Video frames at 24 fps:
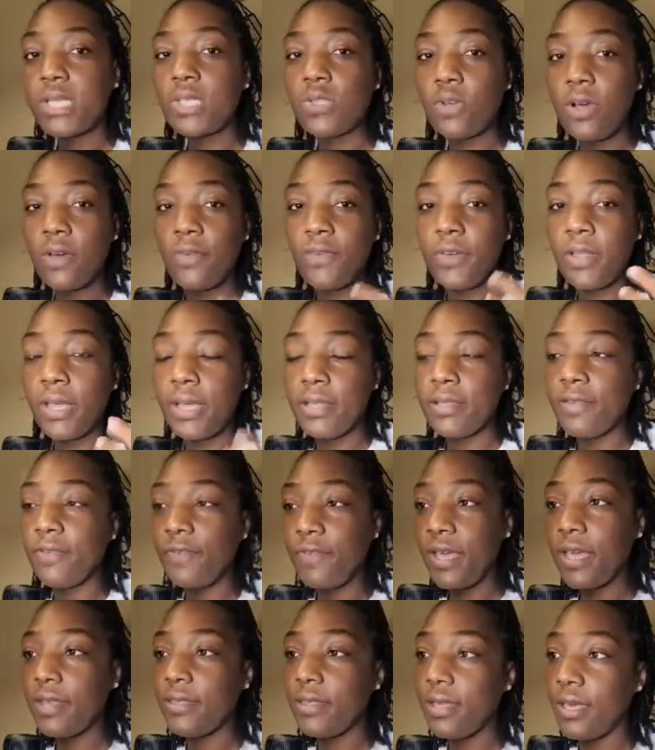So I feel like the
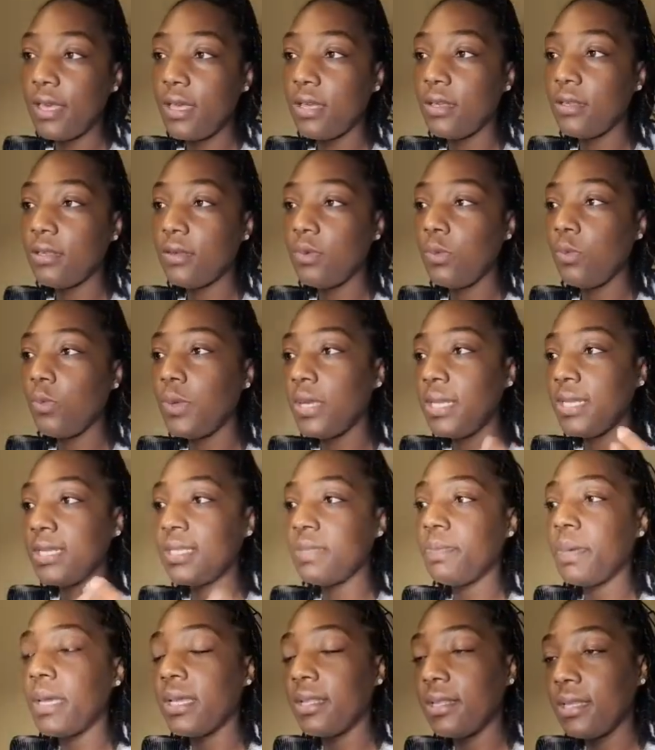fact that weed
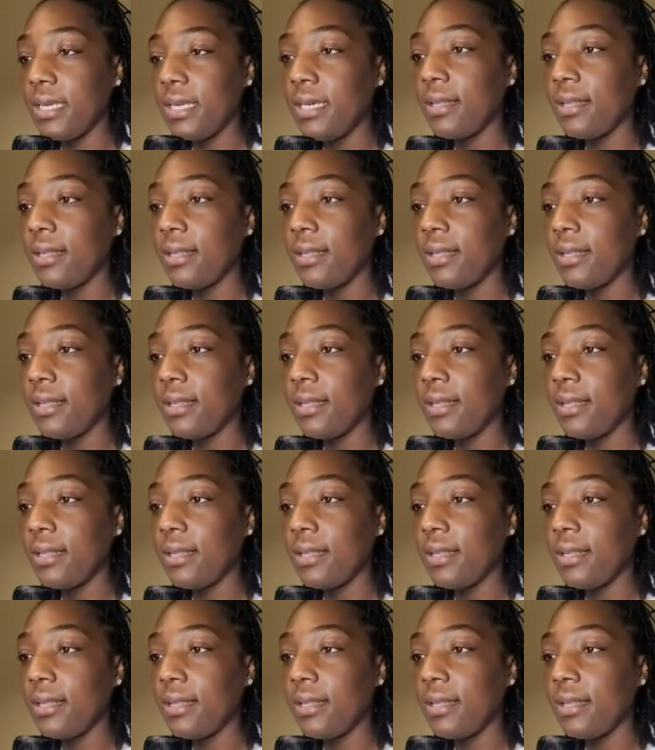is being